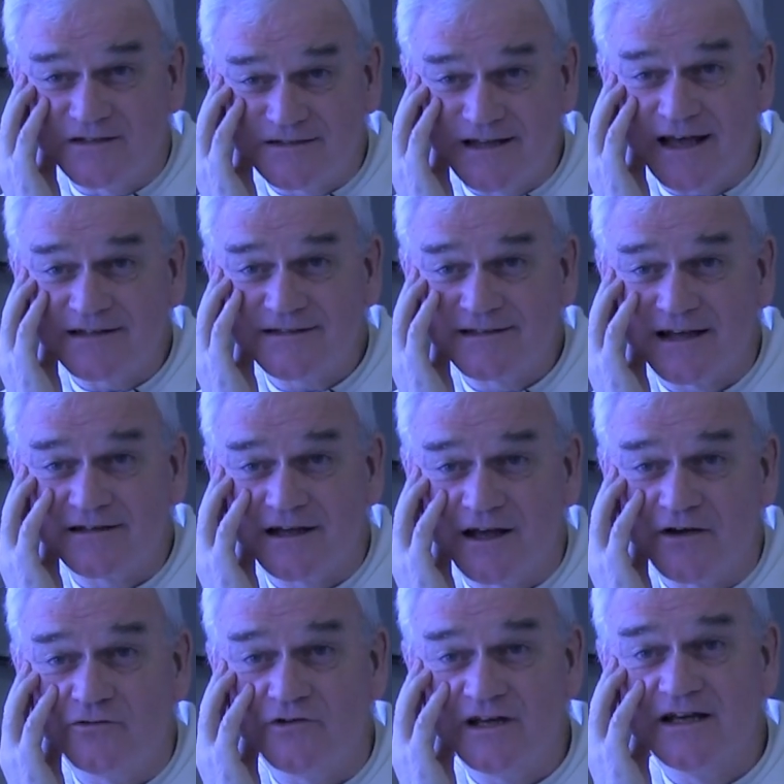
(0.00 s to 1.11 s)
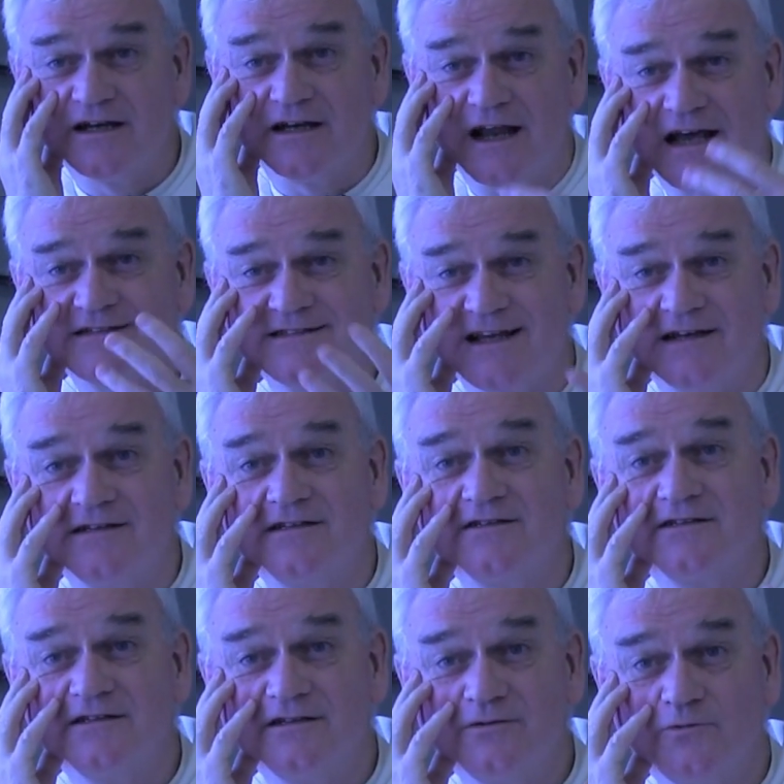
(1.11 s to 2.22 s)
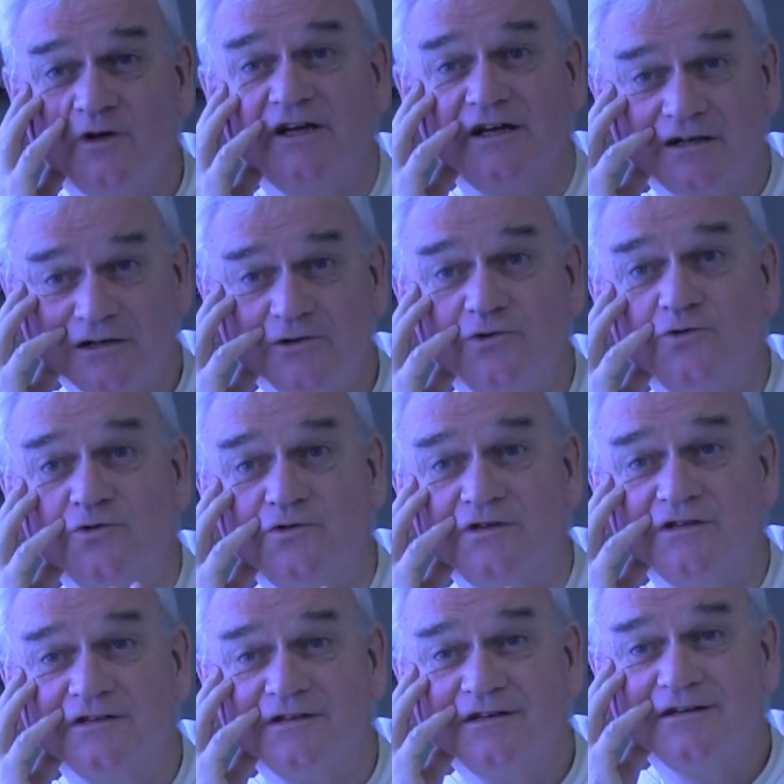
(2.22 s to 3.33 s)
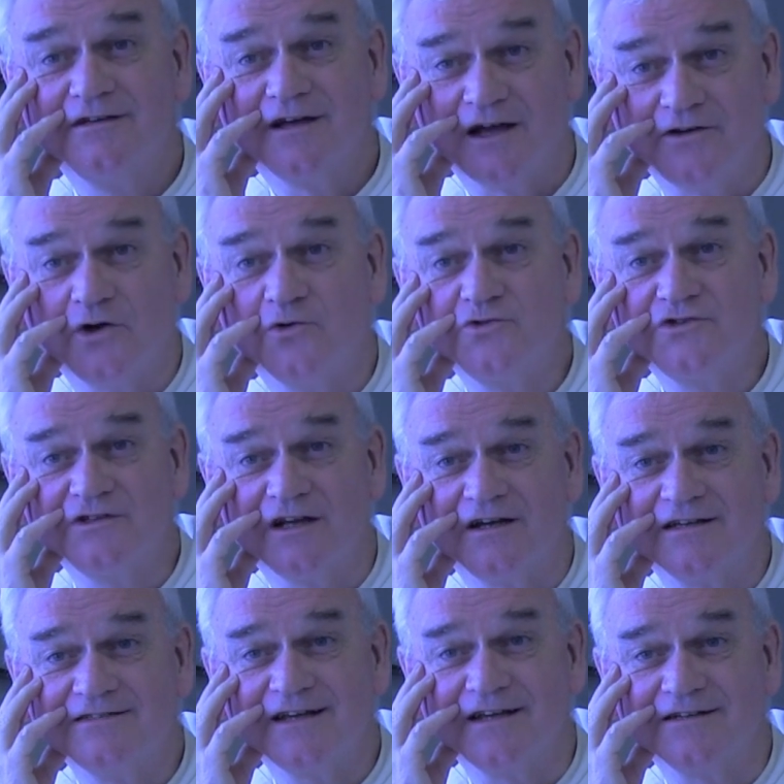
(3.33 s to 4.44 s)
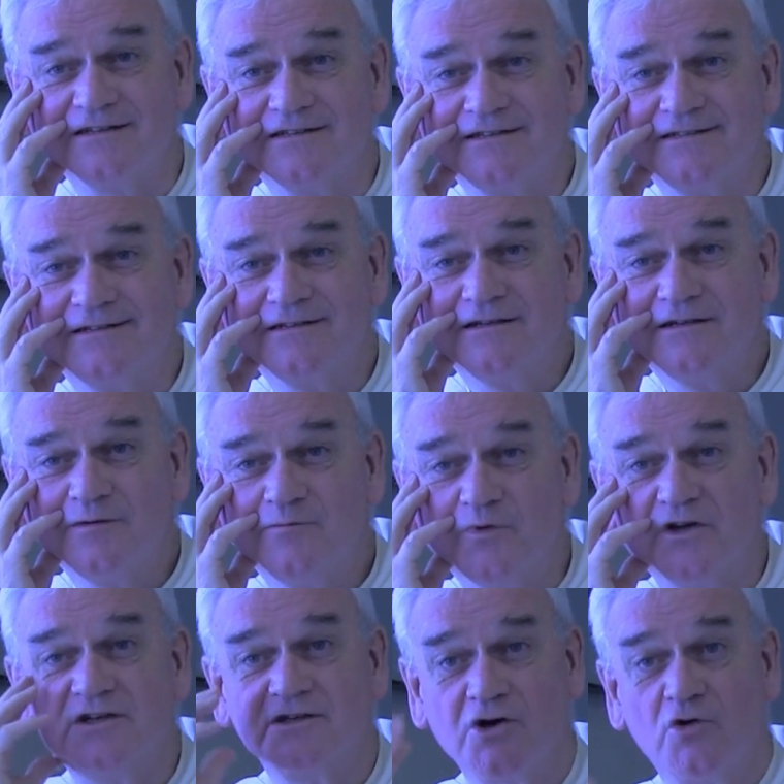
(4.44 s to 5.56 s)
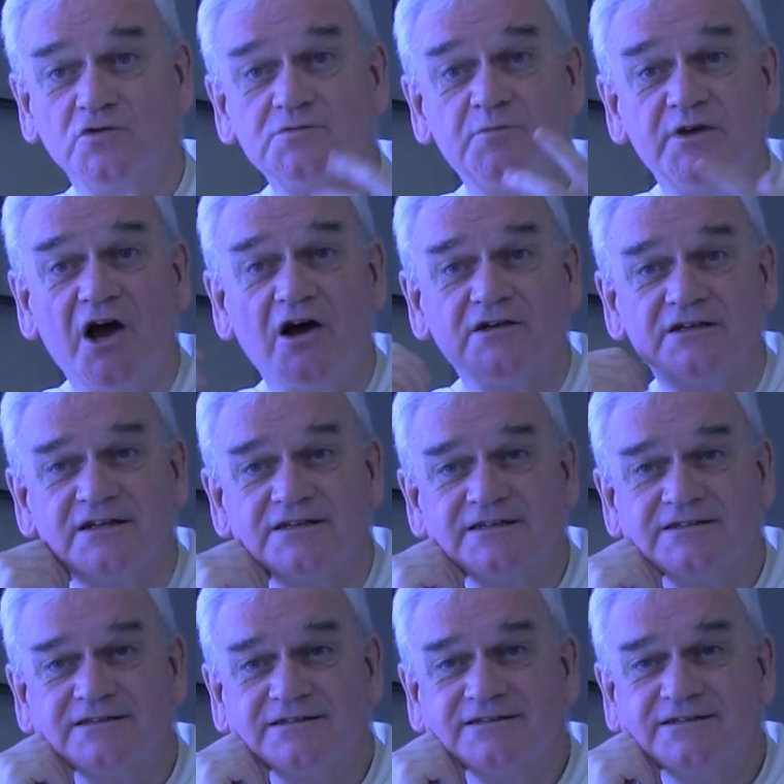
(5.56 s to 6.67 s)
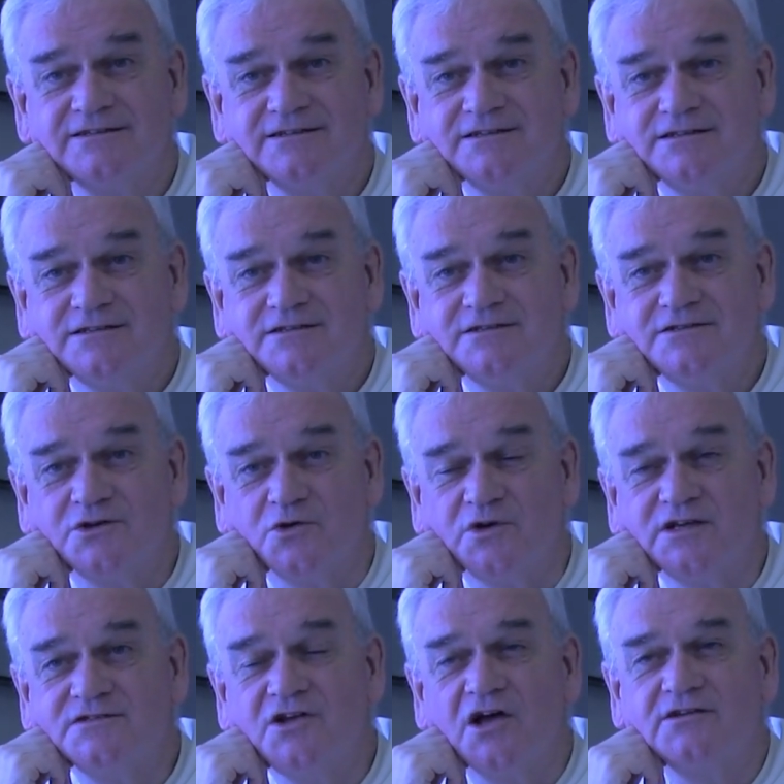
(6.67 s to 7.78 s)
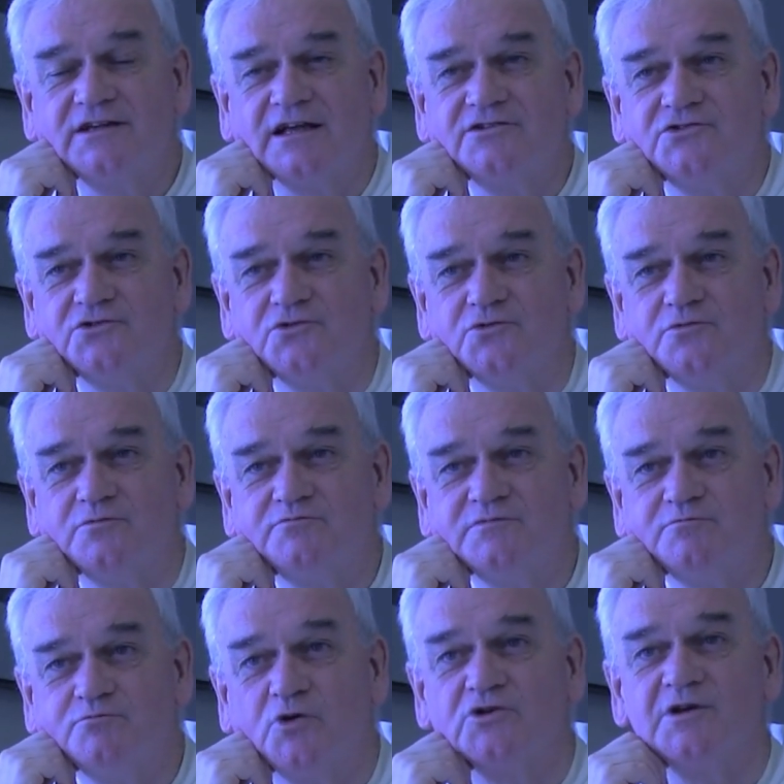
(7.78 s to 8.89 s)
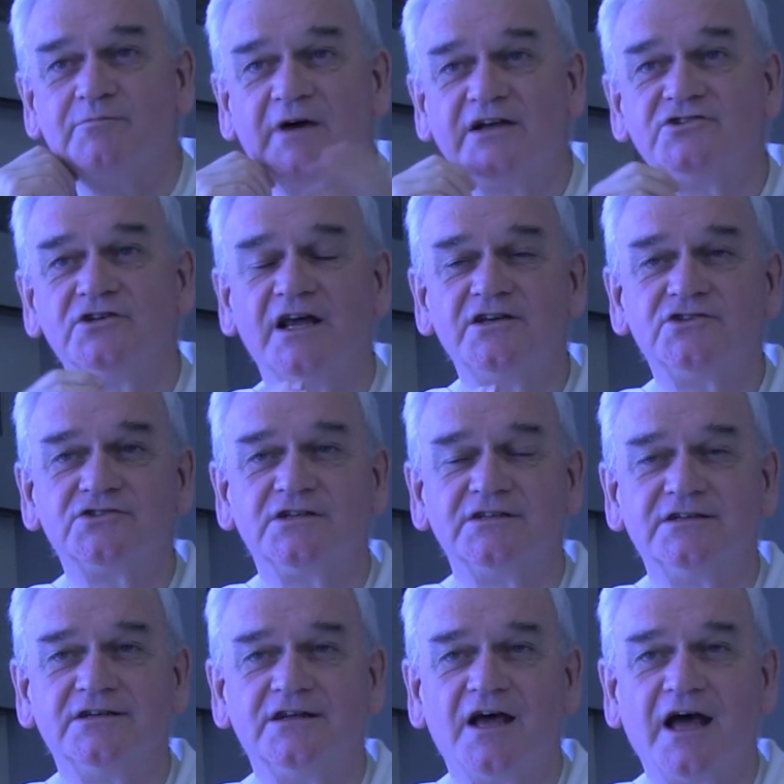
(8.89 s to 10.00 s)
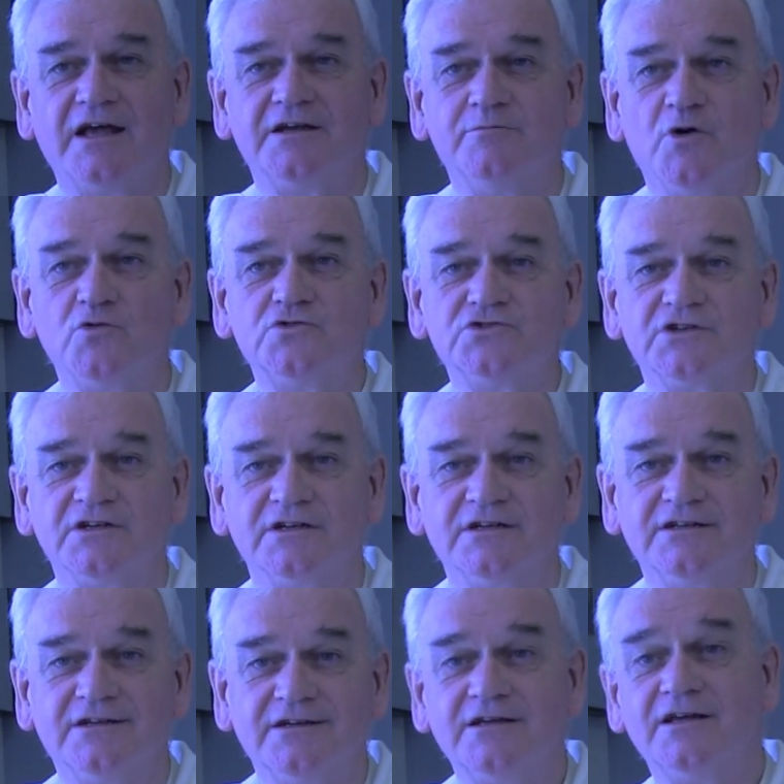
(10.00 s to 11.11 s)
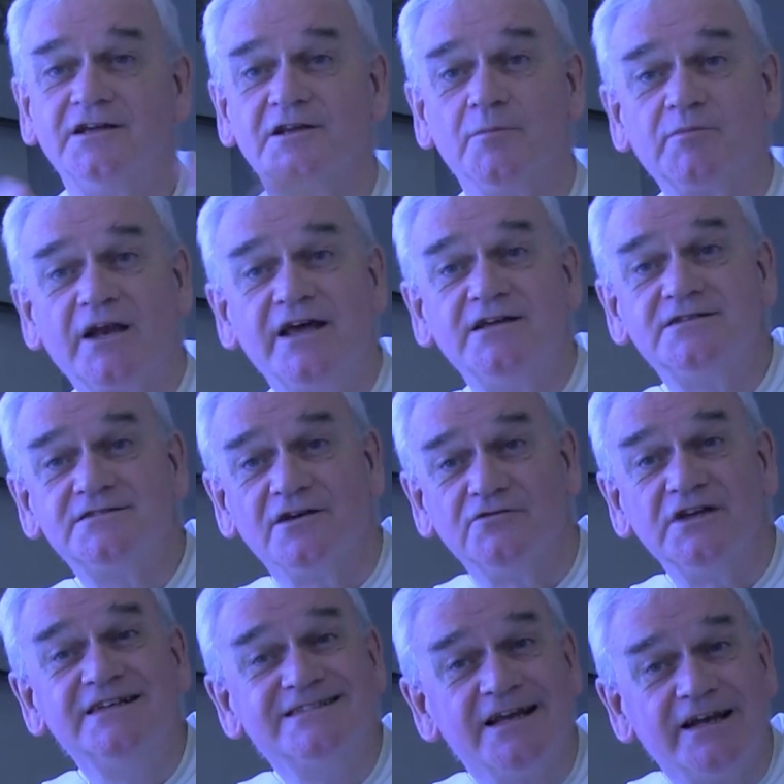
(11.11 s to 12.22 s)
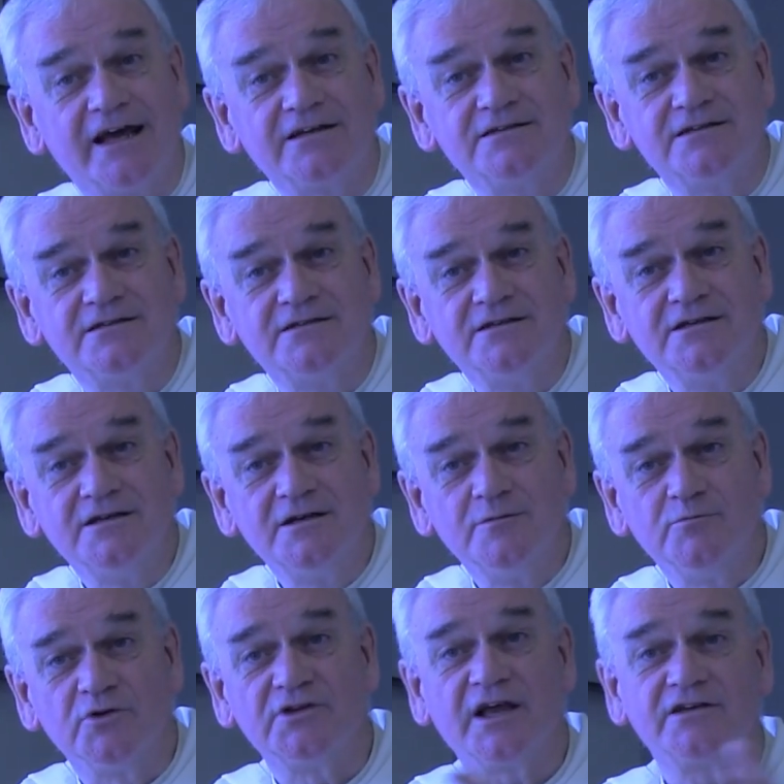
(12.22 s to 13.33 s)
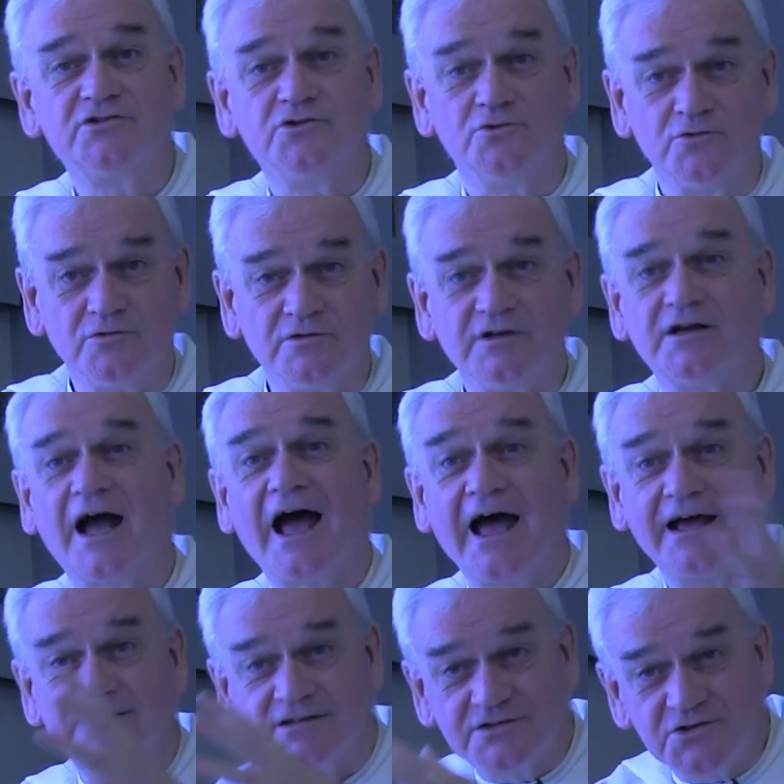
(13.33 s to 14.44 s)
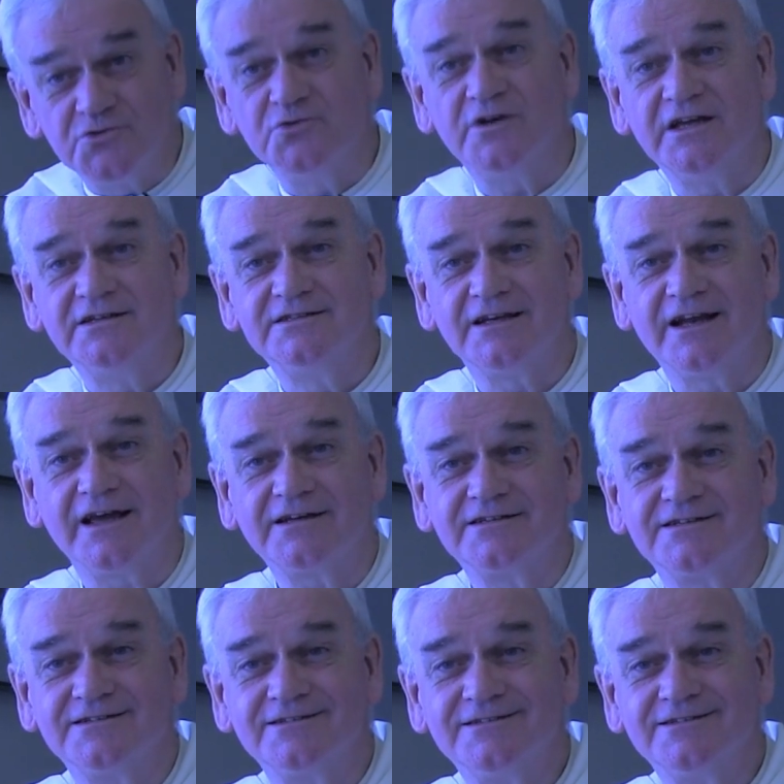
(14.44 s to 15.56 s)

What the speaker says: Yes, that a real ascent will include a notional ascent, but it goes beyond it. So it's not that you put imagination and emotion in the place of intellect, but that you add to intellect